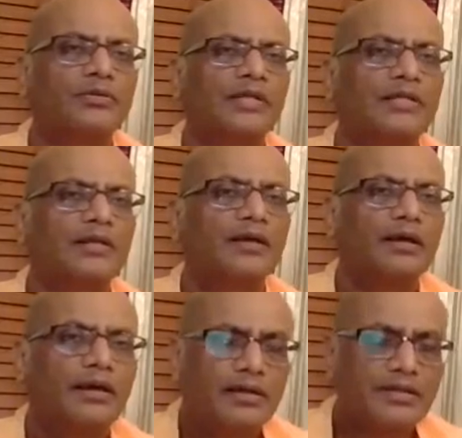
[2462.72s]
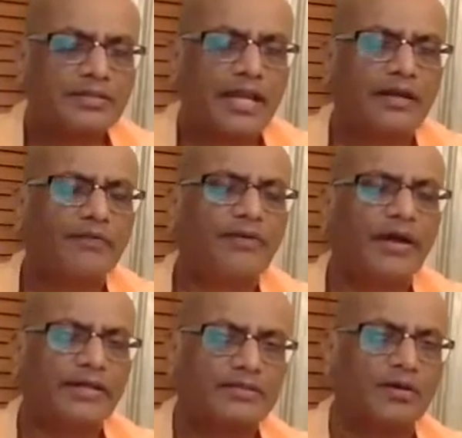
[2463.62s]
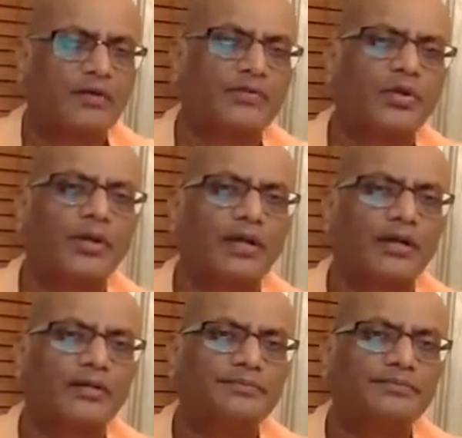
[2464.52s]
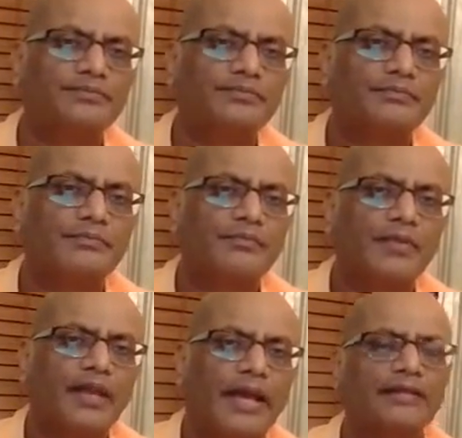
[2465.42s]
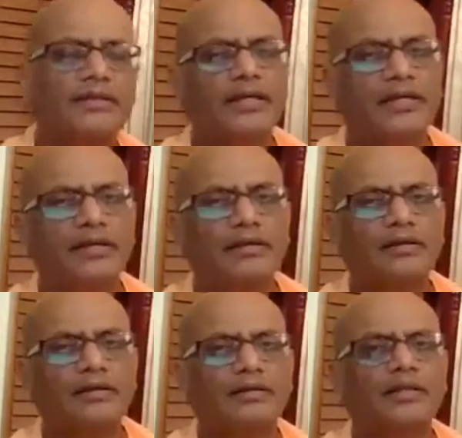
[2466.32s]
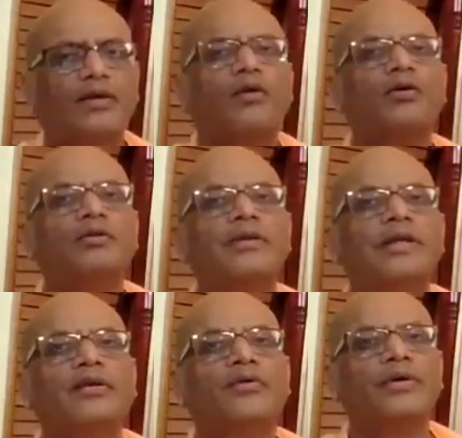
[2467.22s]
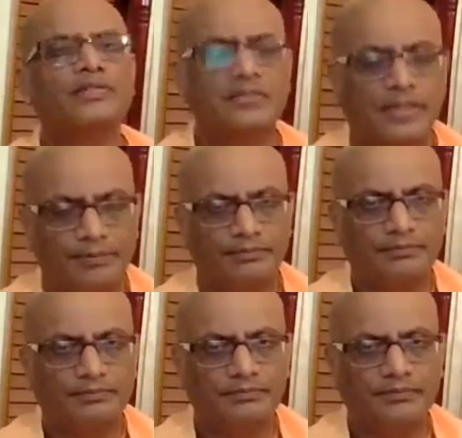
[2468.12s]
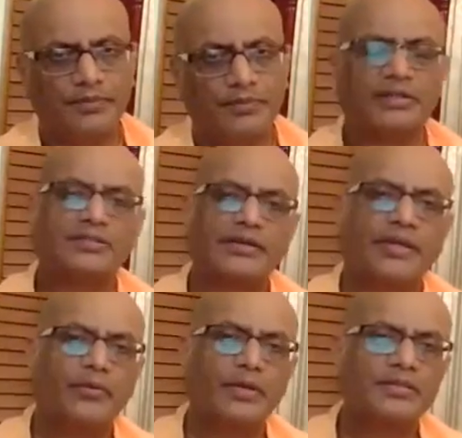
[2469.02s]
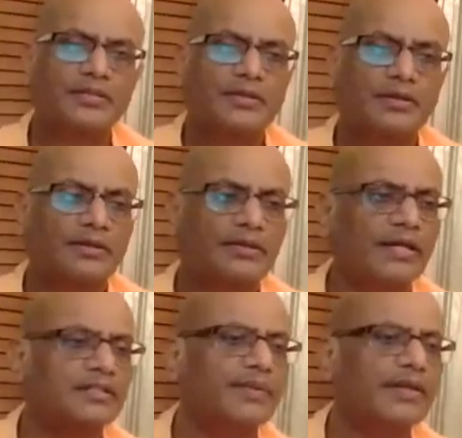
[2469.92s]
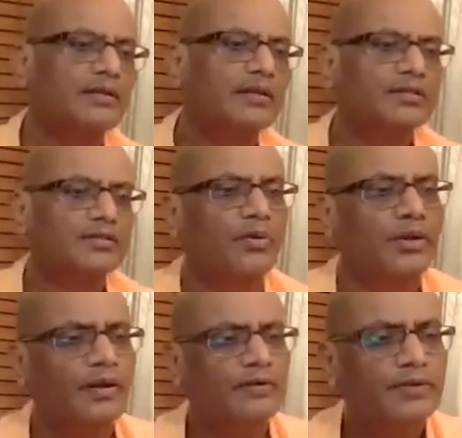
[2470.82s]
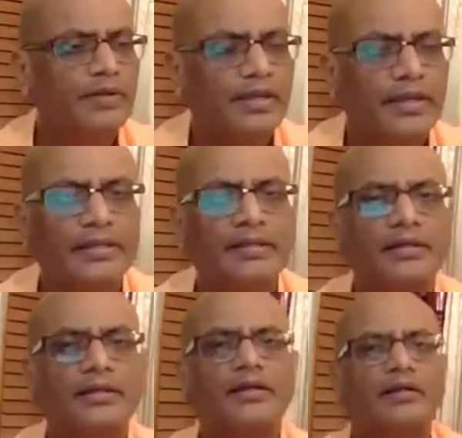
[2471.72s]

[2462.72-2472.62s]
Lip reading: to that sacrifice of Shaunaka. And there they all request him. What's the request? That's being spoken of in the